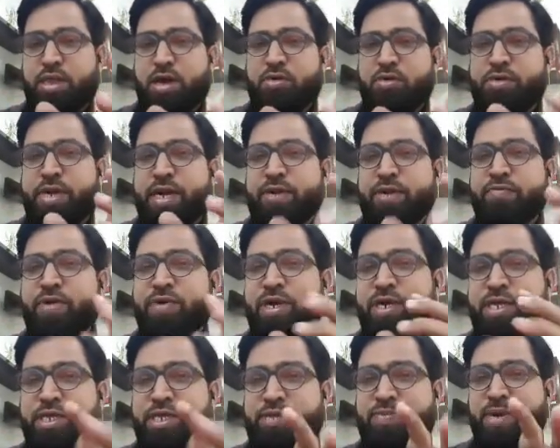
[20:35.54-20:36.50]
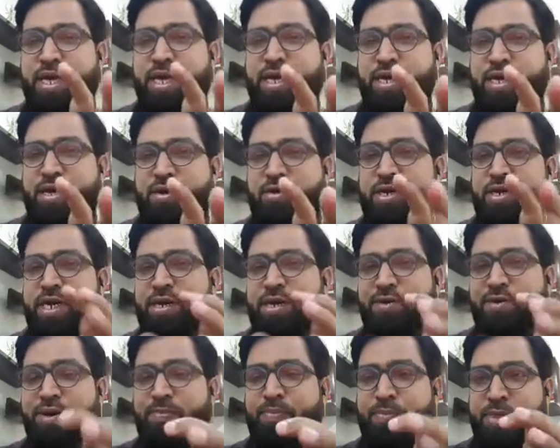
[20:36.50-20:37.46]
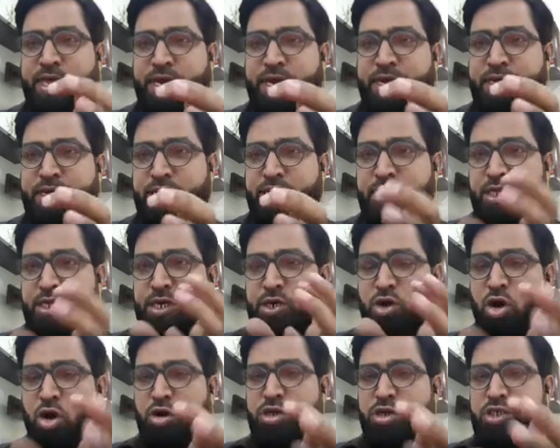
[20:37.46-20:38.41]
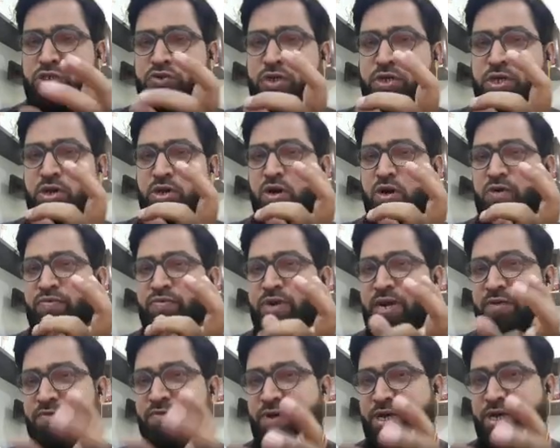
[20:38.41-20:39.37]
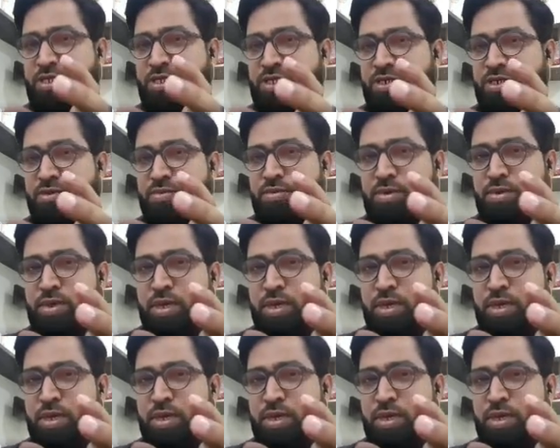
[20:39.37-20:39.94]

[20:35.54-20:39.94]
Now that will display or that will print the docstring of that function.